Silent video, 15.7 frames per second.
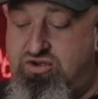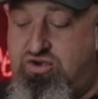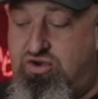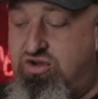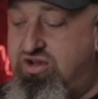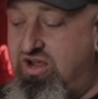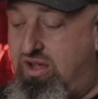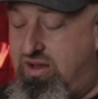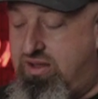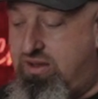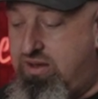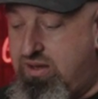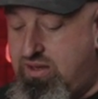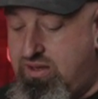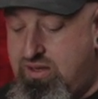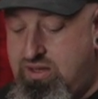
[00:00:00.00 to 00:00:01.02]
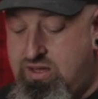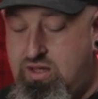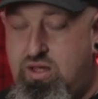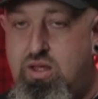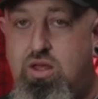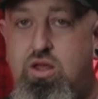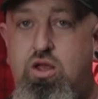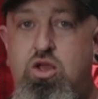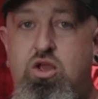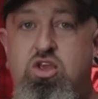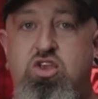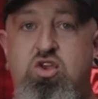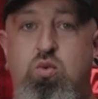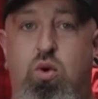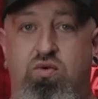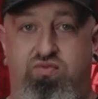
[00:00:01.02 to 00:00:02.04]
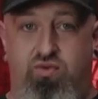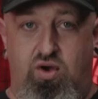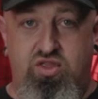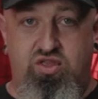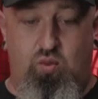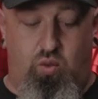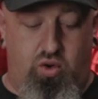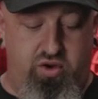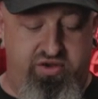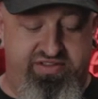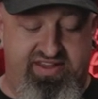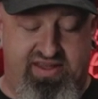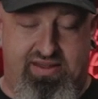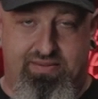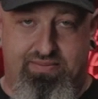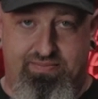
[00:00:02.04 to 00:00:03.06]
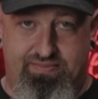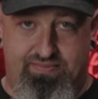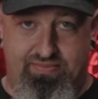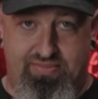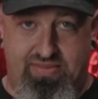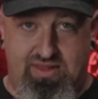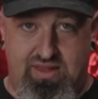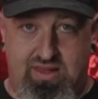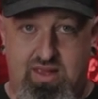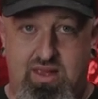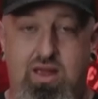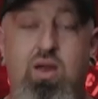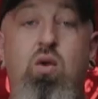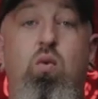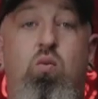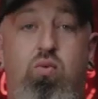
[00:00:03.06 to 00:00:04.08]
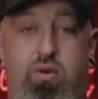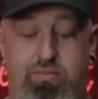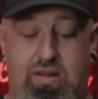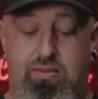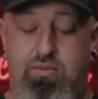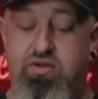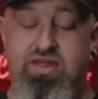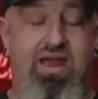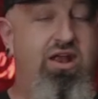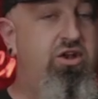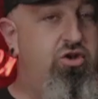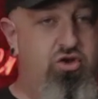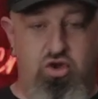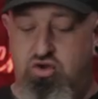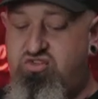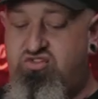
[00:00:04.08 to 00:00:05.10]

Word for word: your gun, you will void the warranty. Remember that, no